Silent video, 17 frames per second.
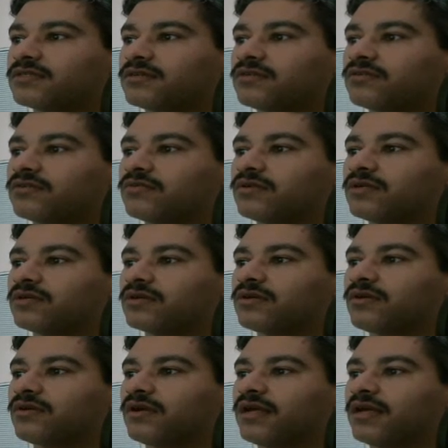So we're going
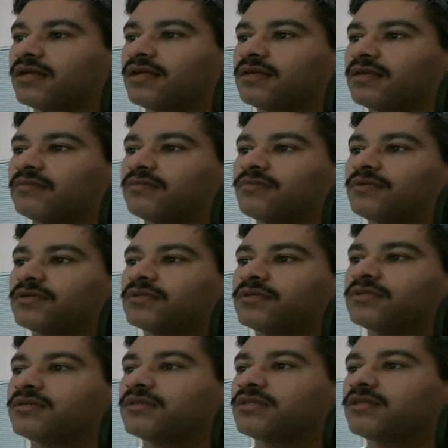to go ahead and put
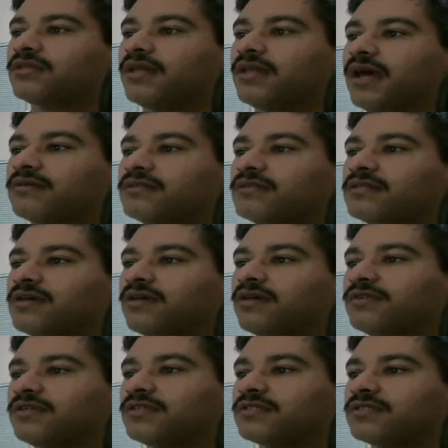that in
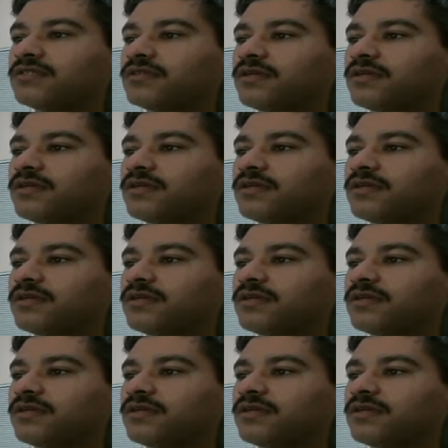toughness.